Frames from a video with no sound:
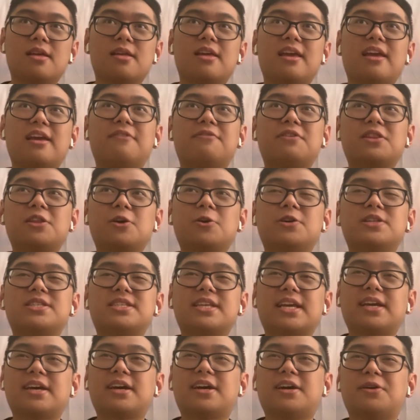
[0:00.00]
even though it's
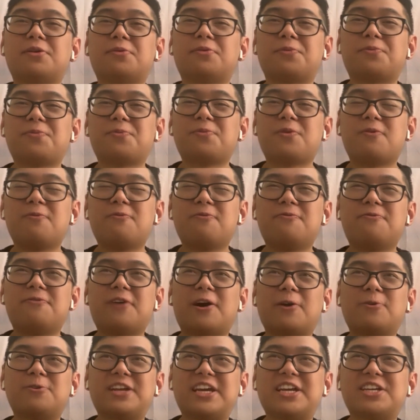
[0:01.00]
like a
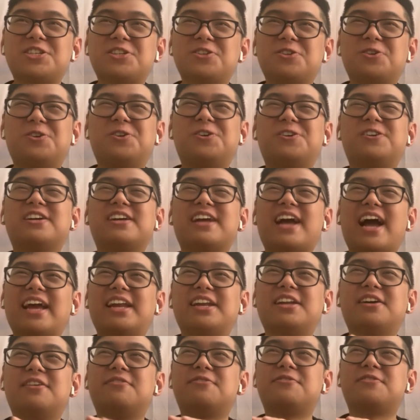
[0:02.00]
foundational
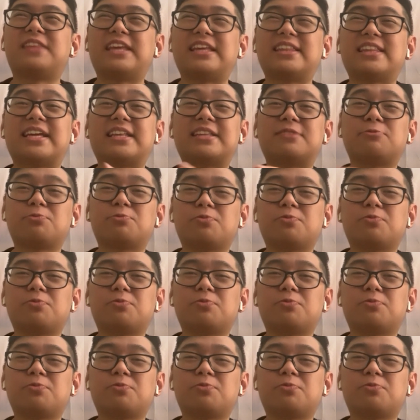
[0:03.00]
kind of thing that